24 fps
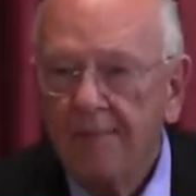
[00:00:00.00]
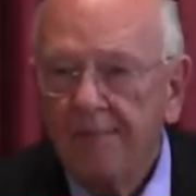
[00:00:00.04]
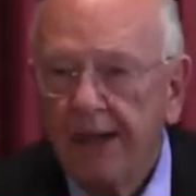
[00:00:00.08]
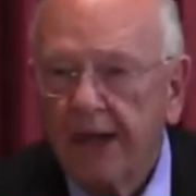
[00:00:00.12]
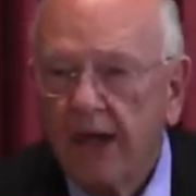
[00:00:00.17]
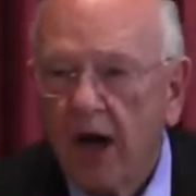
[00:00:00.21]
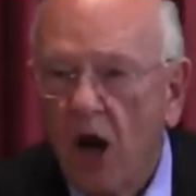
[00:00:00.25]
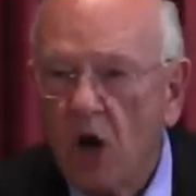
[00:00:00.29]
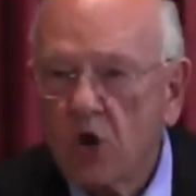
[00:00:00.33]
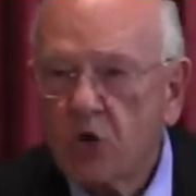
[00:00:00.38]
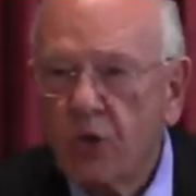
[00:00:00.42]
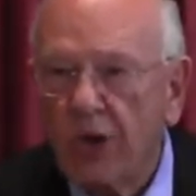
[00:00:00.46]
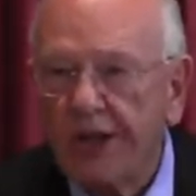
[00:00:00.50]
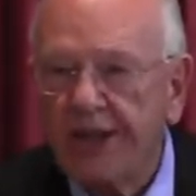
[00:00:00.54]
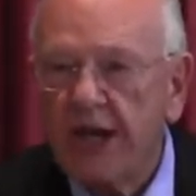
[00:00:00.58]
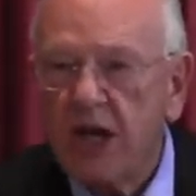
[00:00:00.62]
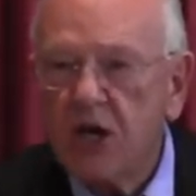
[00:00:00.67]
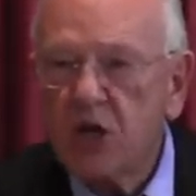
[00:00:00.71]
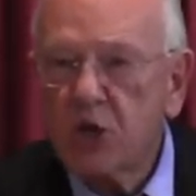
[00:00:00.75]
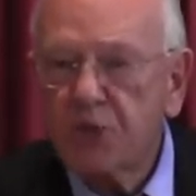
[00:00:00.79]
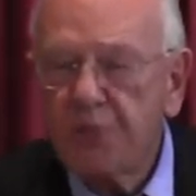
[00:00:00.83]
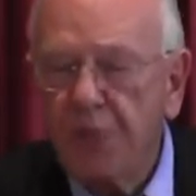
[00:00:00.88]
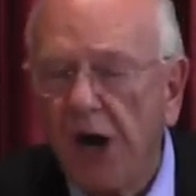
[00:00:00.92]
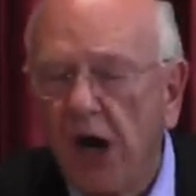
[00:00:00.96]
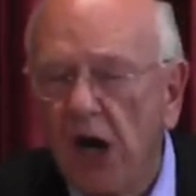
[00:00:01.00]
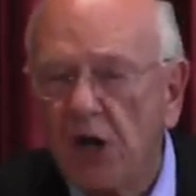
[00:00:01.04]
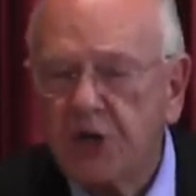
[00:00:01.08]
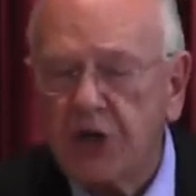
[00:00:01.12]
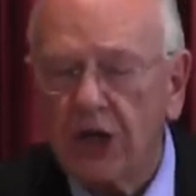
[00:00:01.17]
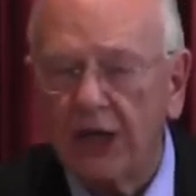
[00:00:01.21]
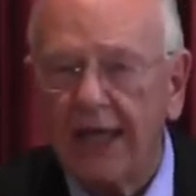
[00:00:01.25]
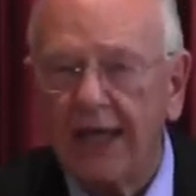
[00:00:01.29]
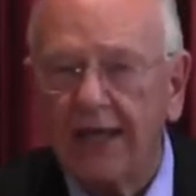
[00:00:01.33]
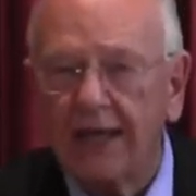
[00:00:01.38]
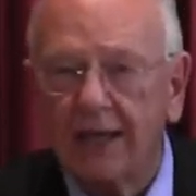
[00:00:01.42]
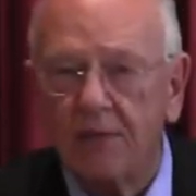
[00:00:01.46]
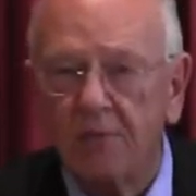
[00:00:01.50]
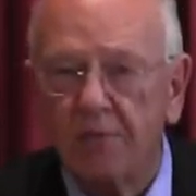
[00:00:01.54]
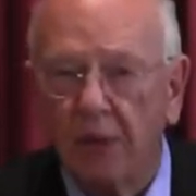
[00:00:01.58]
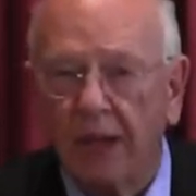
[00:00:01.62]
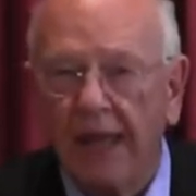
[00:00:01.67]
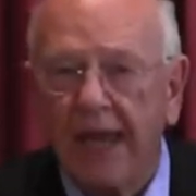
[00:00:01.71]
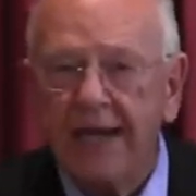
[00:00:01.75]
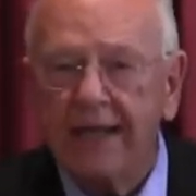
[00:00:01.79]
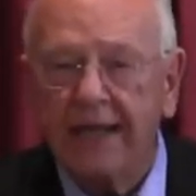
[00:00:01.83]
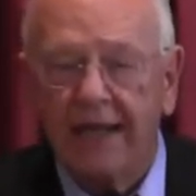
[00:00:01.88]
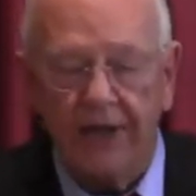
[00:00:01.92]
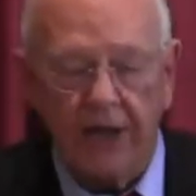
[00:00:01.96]
Because when they're spiritually
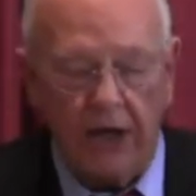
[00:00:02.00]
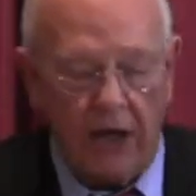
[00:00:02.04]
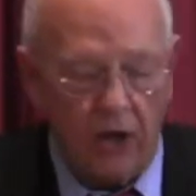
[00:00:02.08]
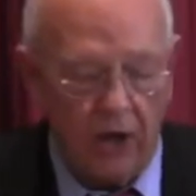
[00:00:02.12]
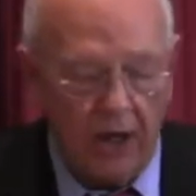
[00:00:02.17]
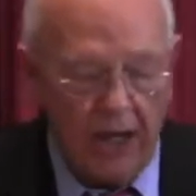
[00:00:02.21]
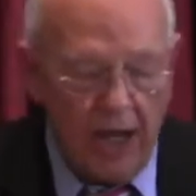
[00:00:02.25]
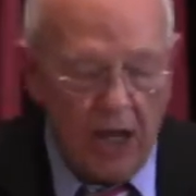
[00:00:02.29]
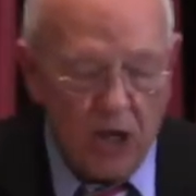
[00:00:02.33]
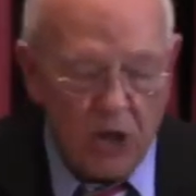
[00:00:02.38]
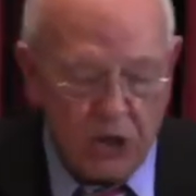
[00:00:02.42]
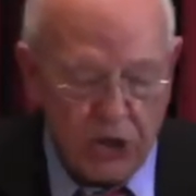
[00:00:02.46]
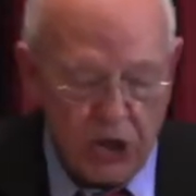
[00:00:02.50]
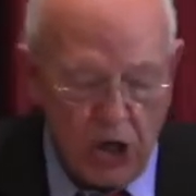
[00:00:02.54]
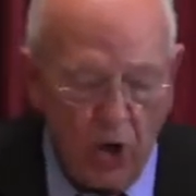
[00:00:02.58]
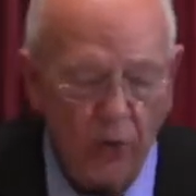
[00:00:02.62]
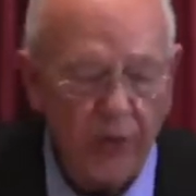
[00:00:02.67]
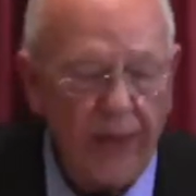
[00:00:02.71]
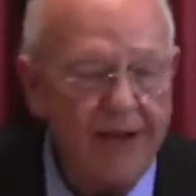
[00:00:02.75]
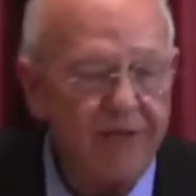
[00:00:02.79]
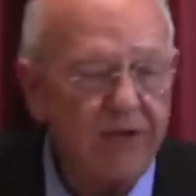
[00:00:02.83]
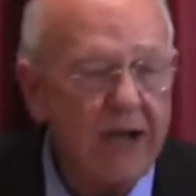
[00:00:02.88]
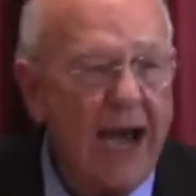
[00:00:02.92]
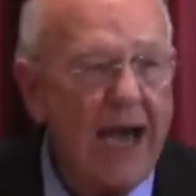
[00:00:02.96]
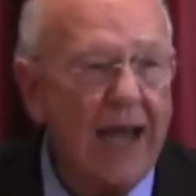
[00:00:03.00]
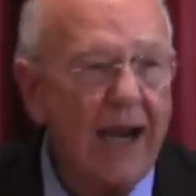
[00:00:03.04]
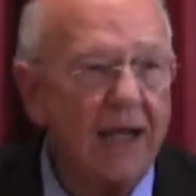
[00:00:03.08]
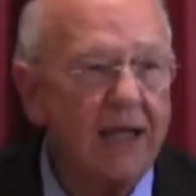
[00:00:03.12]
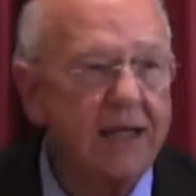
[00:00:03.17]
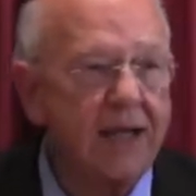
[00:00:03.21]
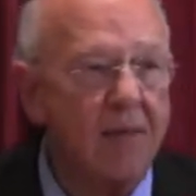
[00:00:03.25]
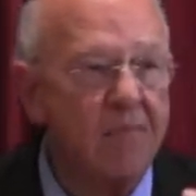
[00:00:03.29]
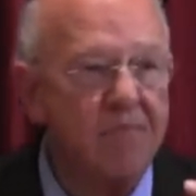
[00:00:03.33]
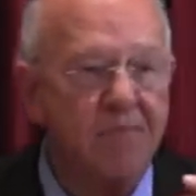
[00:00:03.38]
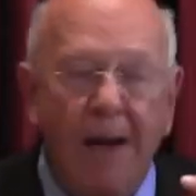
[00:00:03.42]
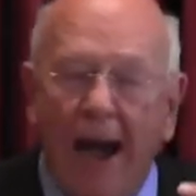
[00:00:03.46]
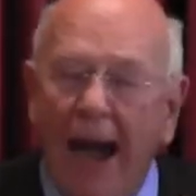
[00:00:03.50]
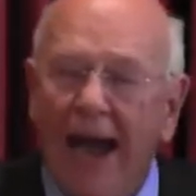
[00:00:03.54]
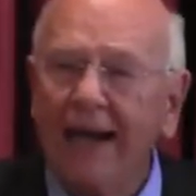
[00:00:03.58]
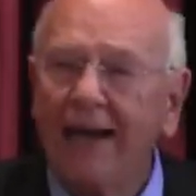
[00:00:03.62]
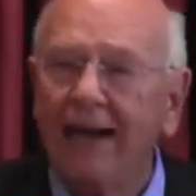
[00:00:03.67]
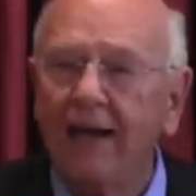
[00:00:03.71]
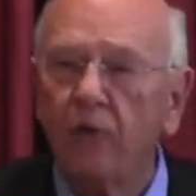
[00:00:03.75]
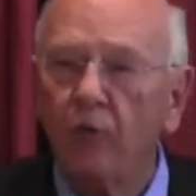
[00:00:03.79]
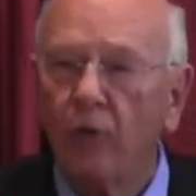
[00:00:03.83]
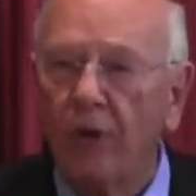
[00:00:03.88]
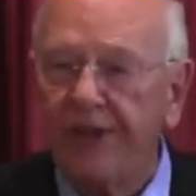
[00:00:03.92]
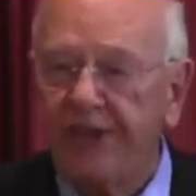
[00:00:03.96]
complete and their soul, they've got a
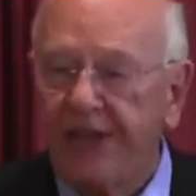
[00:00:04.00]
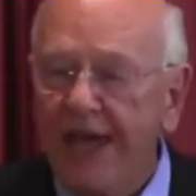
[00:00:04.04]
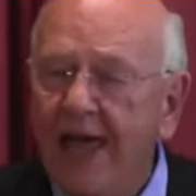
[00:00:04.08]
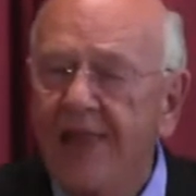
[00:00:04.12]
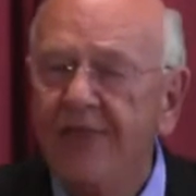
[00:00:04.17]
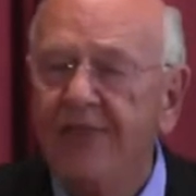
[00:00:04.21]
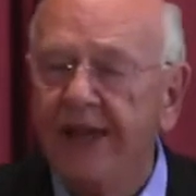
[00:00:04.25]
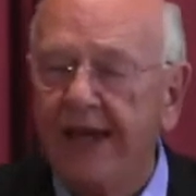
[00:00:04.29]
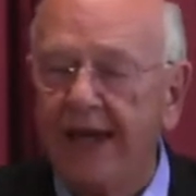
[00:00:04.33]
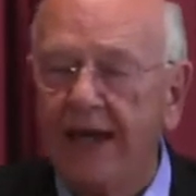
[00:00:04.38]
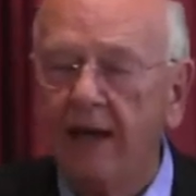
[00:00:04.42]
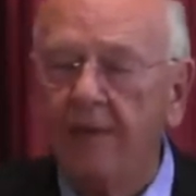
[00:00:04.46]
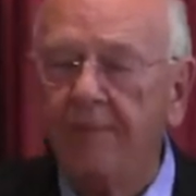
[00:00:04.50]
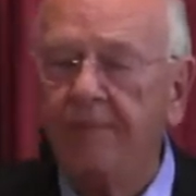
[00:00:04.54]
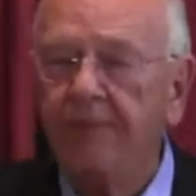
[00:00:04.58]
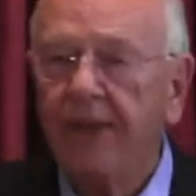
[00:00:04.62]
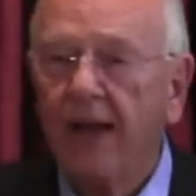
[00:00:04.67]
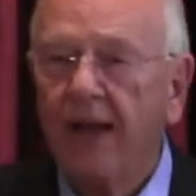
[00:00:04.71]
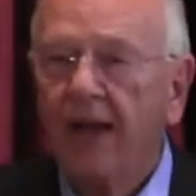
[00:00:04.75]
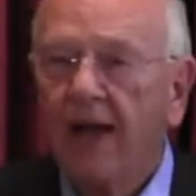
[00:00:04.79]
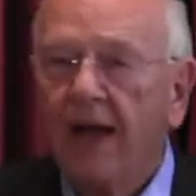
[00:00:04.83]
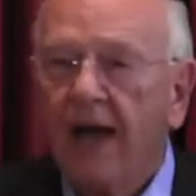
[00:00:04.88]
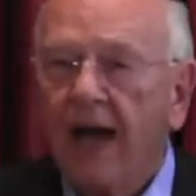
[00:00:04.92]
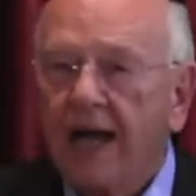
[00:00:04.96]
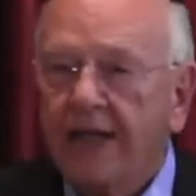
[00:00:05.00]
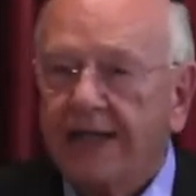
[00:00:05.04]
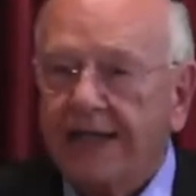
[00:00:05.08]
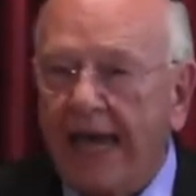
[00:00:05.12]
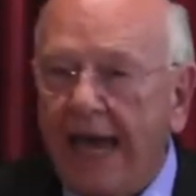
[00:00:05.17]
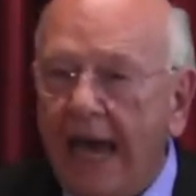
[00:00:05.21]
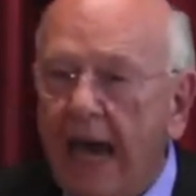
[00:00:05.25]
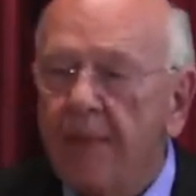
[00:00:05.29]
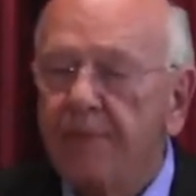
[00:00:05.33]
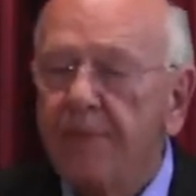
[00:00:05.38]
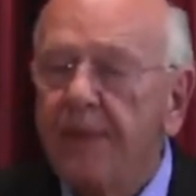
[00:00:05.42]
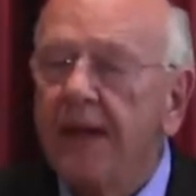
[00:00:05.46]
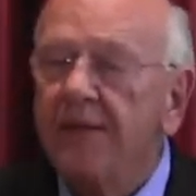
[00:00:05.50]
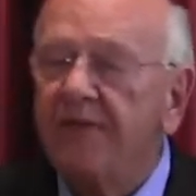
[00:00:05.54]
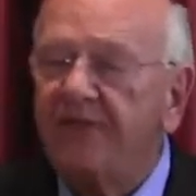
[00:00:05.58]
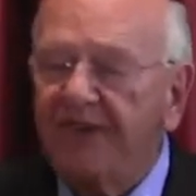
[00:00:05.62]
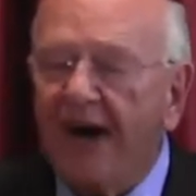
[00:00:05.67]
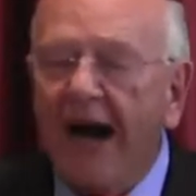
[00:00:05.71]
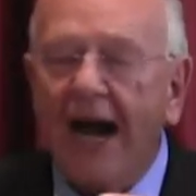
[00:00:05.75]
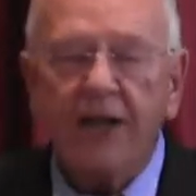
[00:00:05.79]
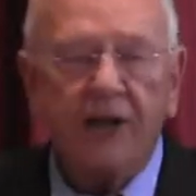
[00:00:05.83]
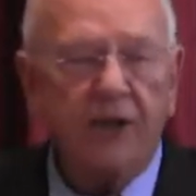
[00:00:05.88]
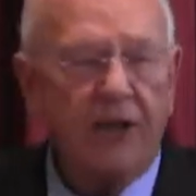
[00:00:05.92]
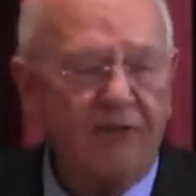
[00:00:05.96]
combatant within them, to help
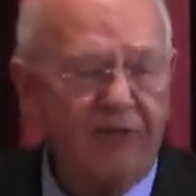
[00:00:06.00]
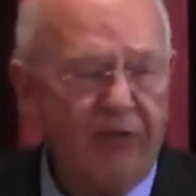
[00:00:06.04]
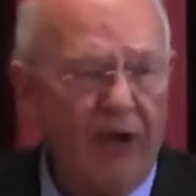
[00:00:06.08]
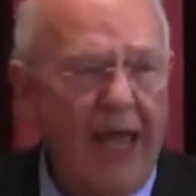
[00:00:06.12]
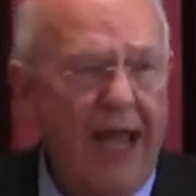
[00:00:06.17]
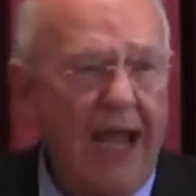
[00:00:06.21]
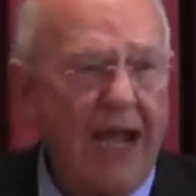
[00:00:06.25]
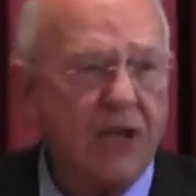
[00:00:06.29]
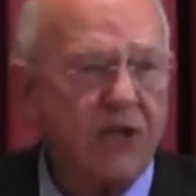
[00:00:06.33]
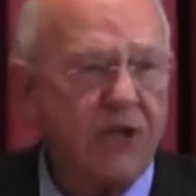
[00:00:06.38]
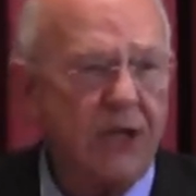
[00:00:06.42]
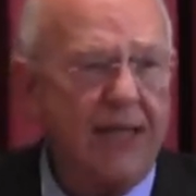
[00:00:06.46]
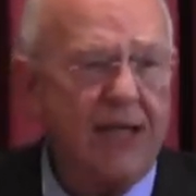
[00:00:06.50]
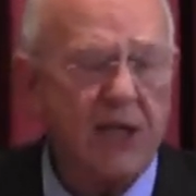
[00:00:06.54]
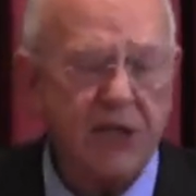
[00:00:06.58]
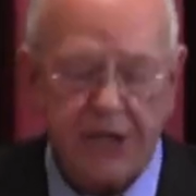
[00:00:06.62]
them fight the flesh.